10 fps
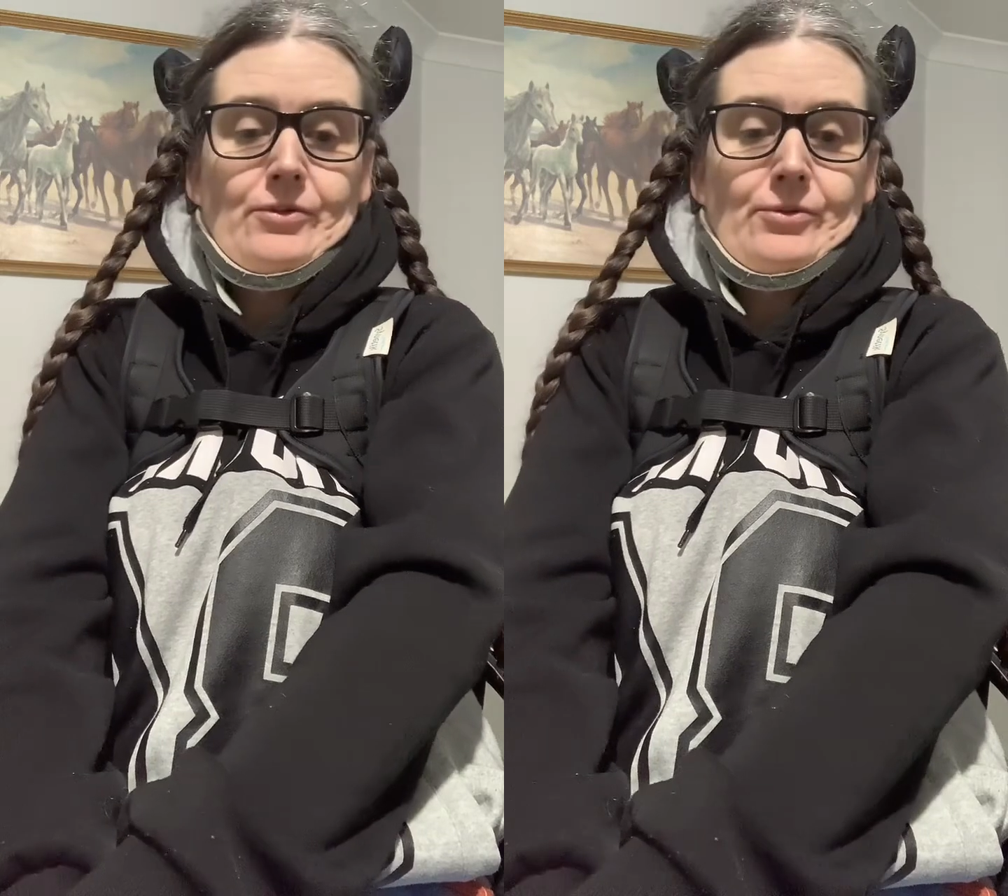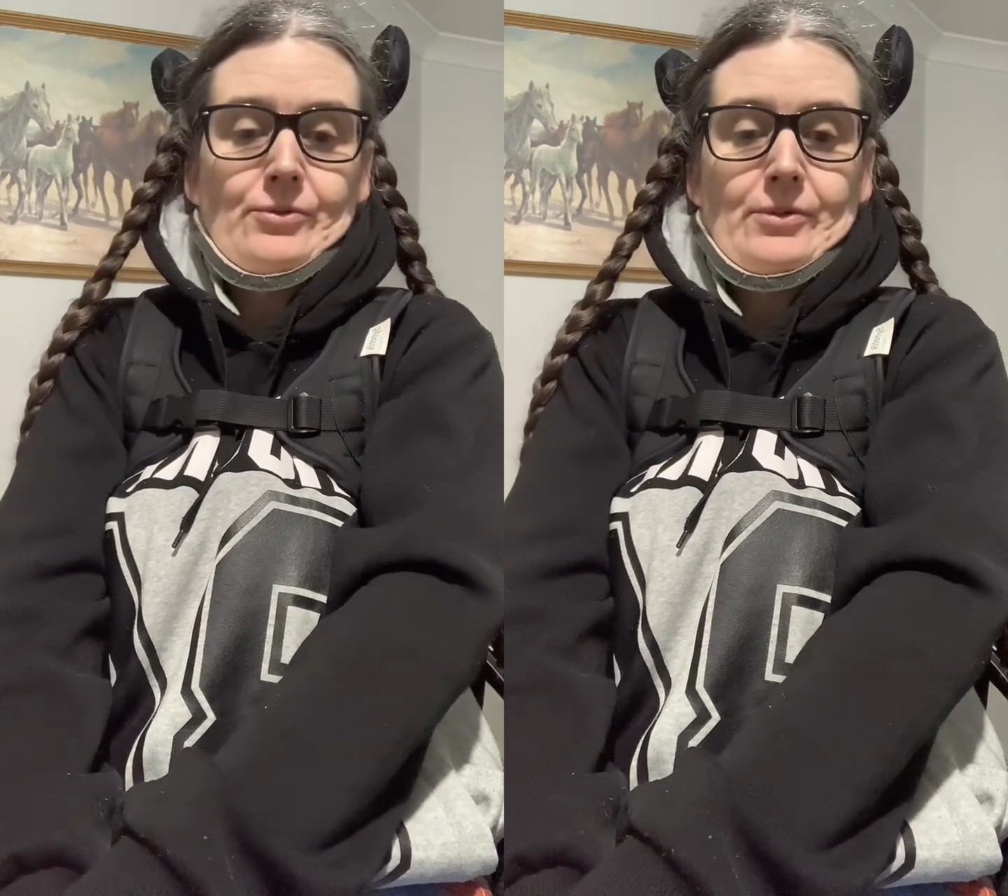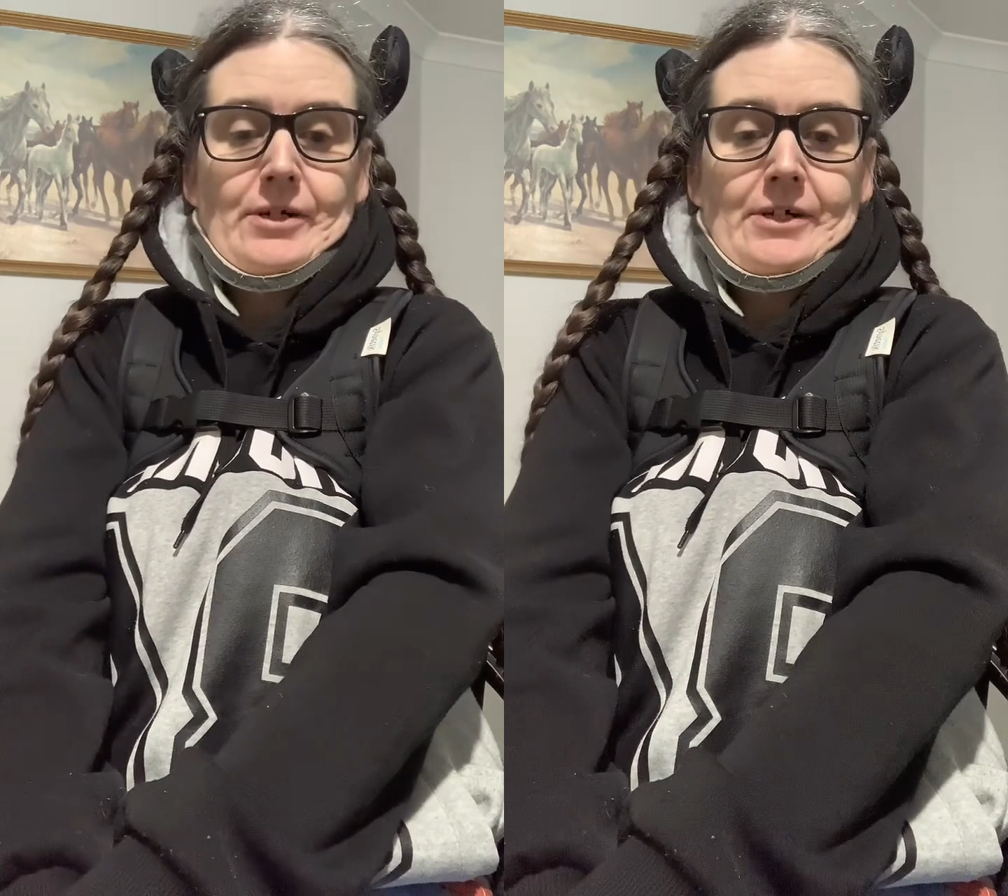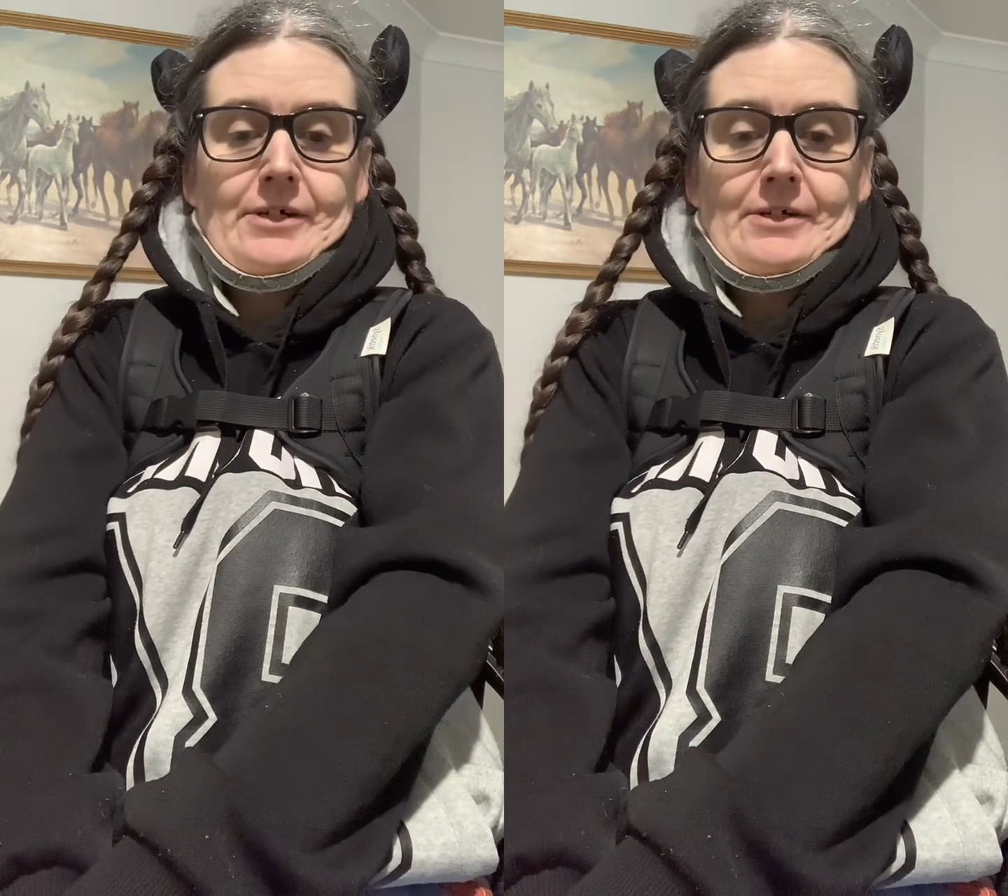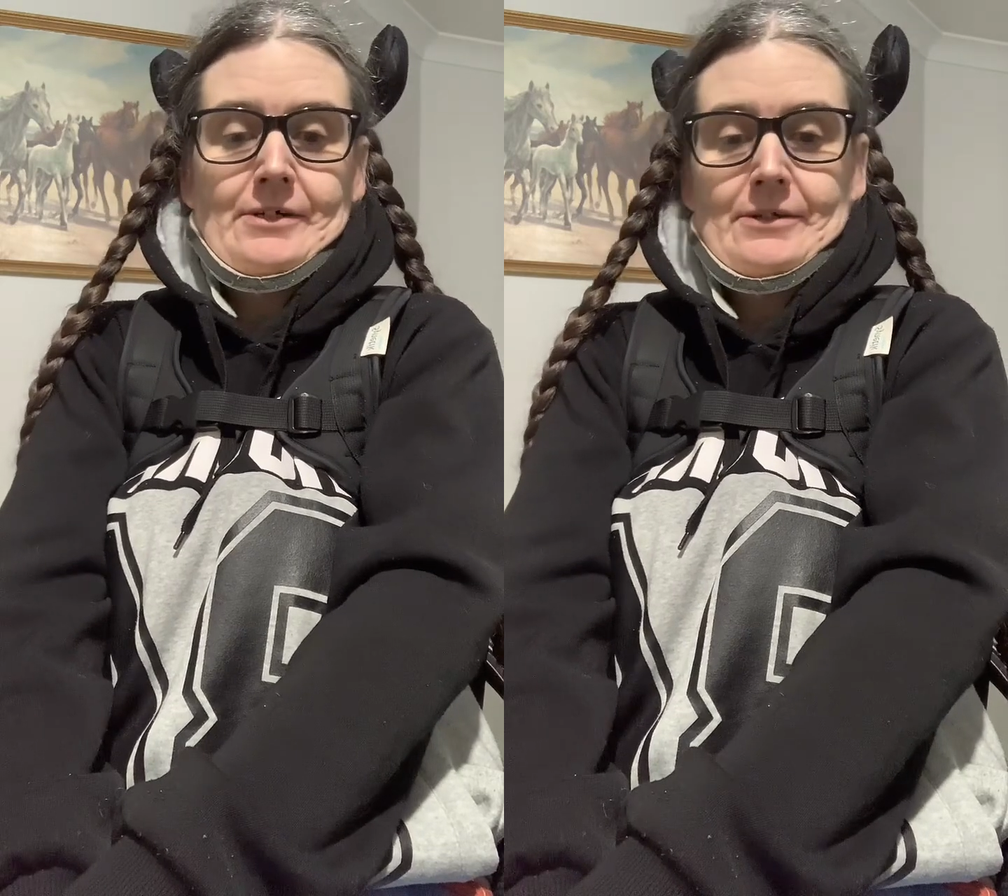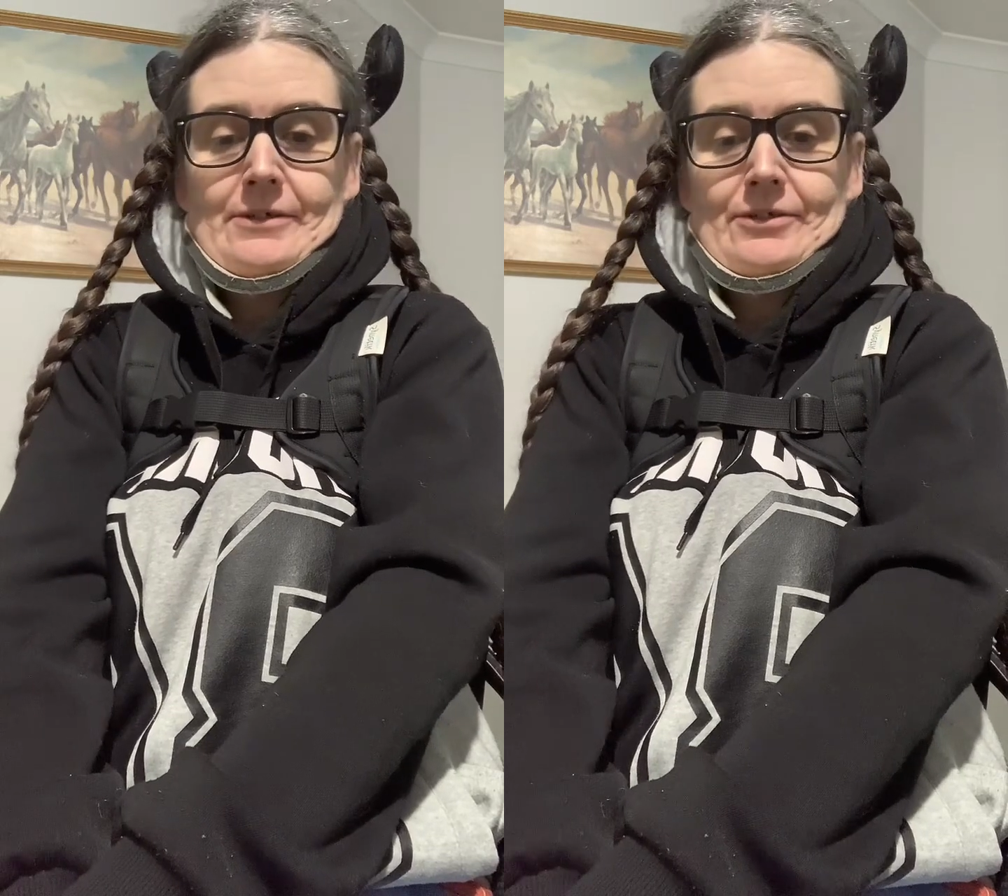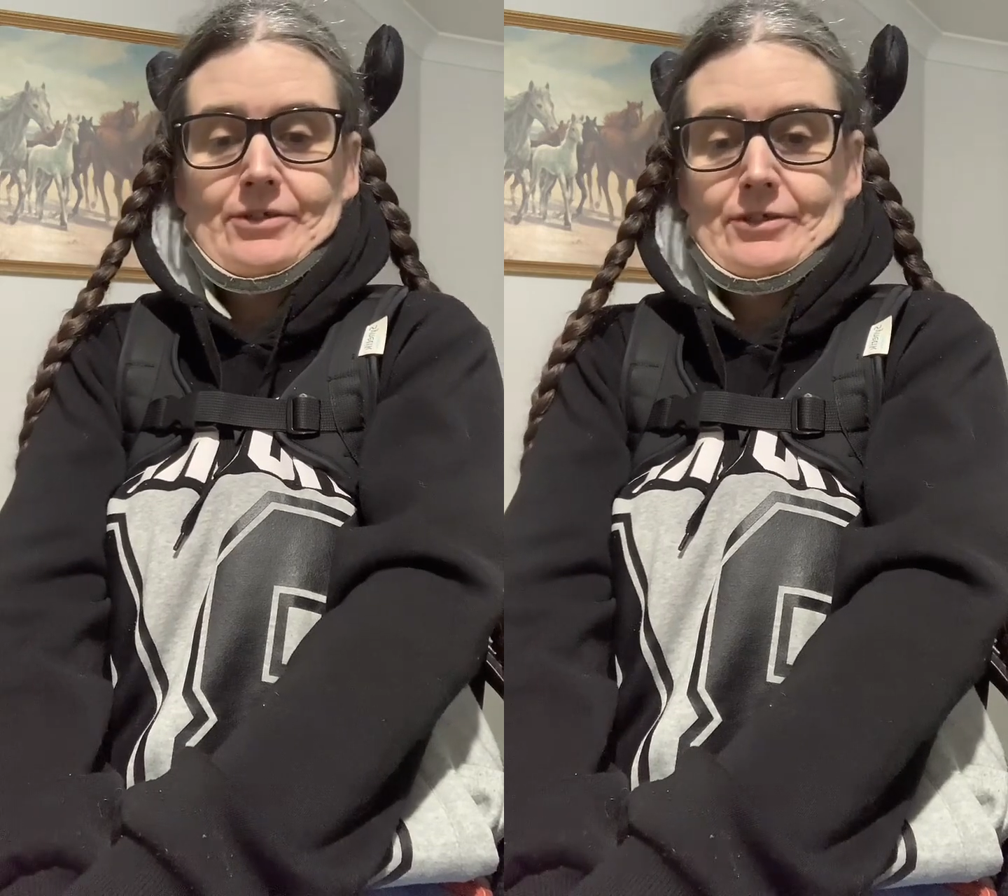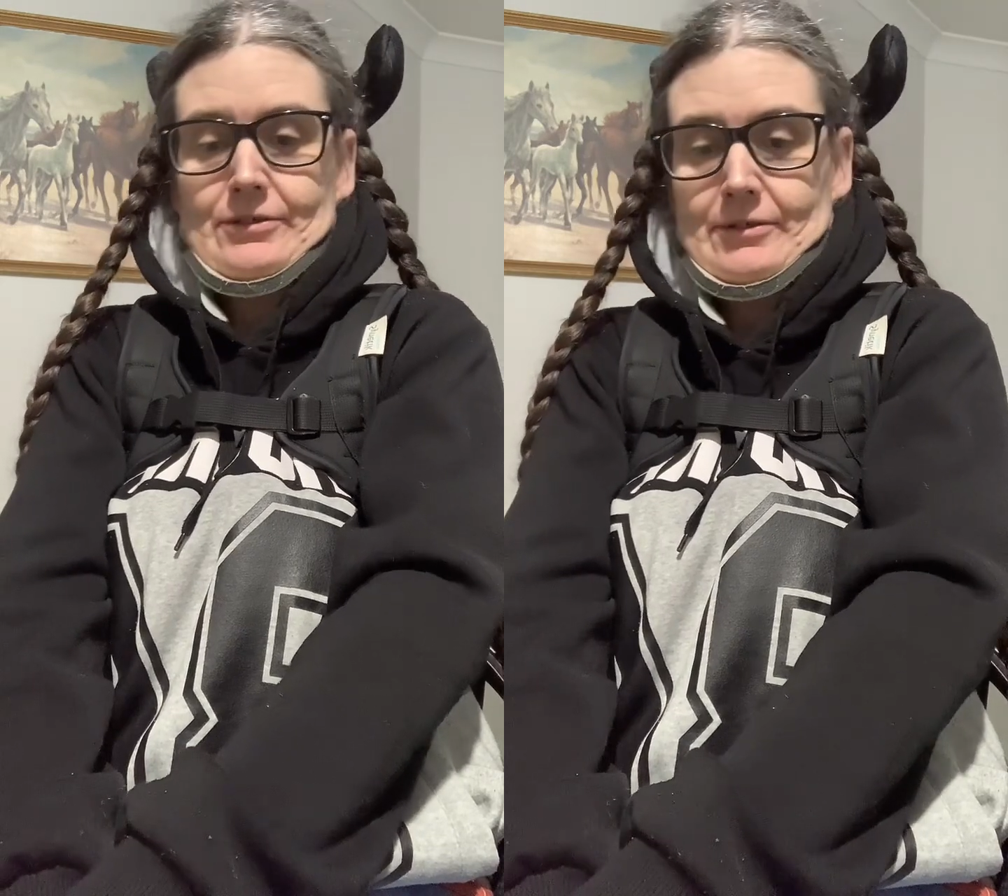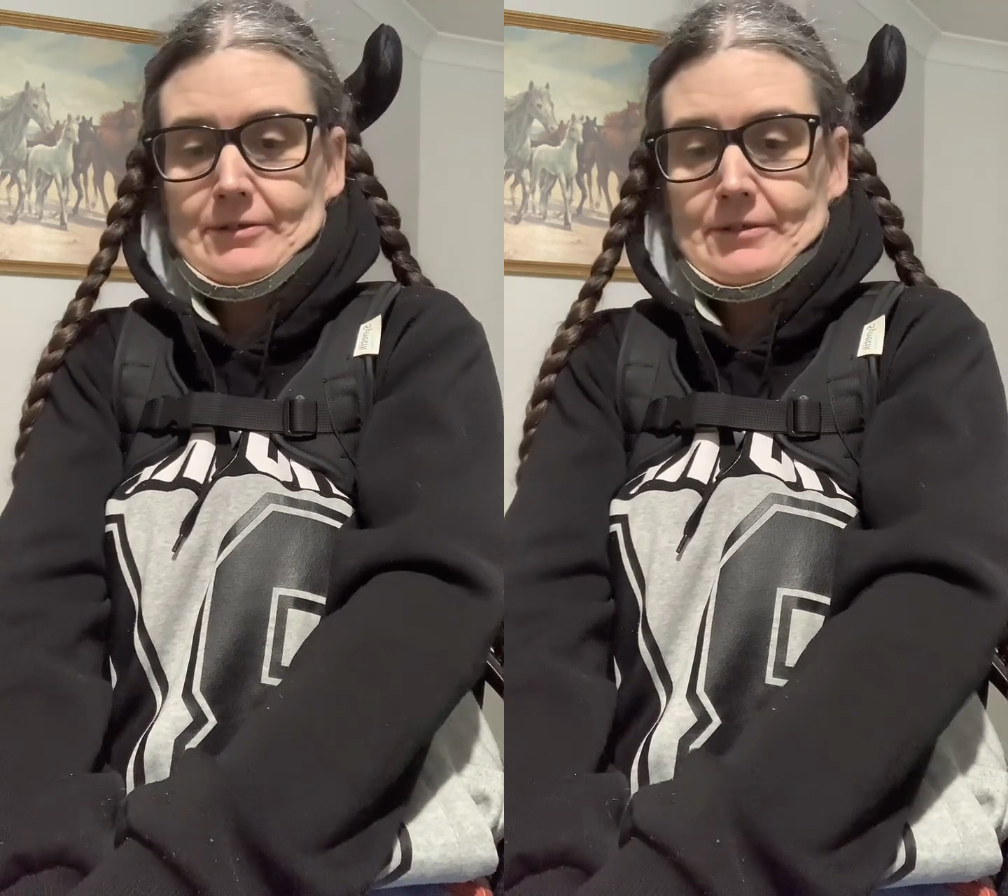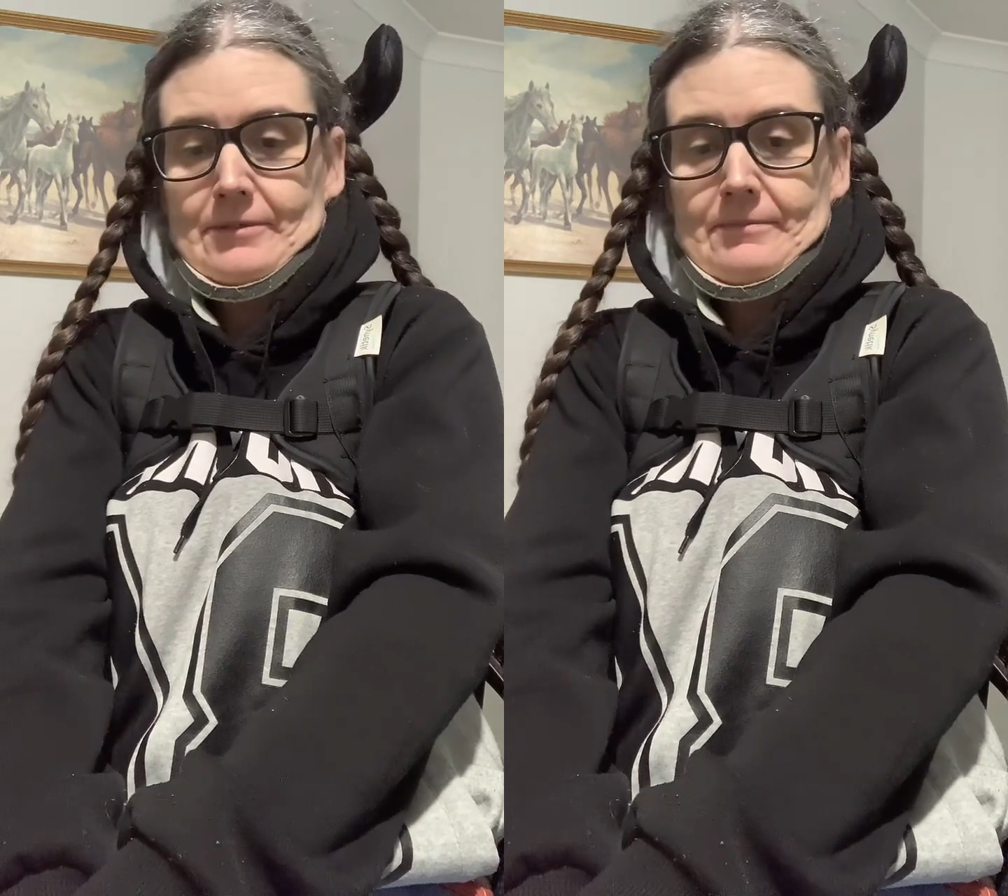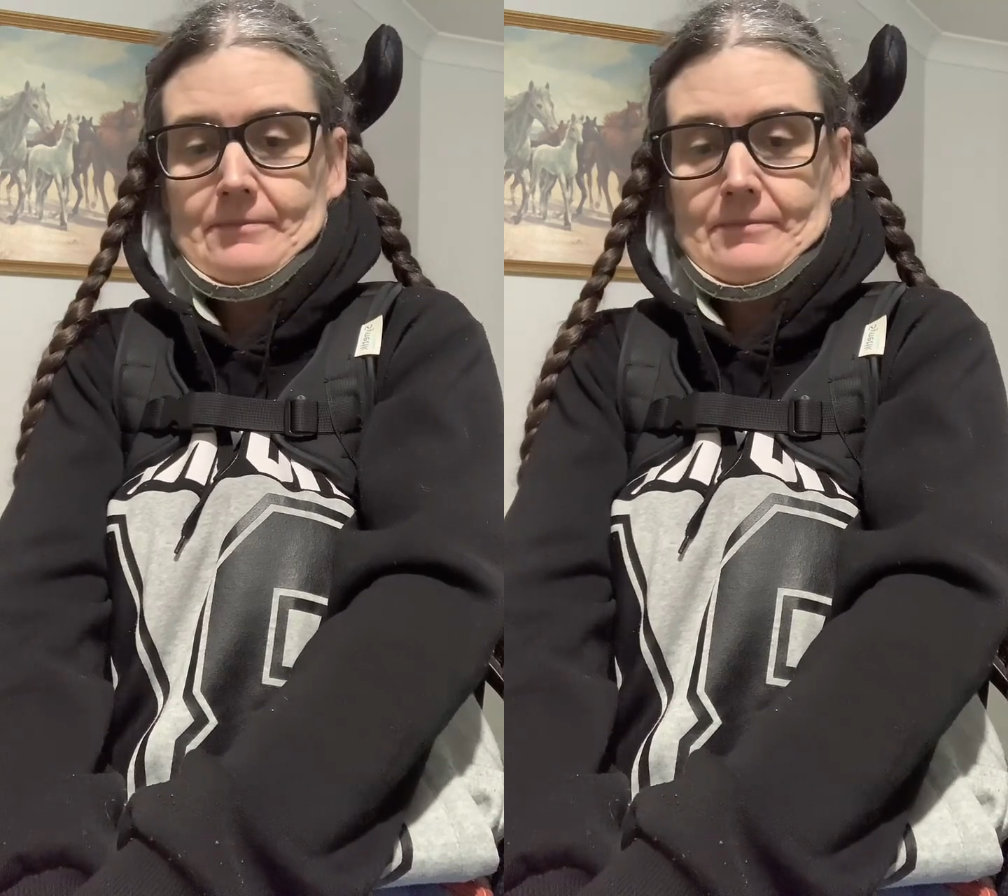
you, TikTok.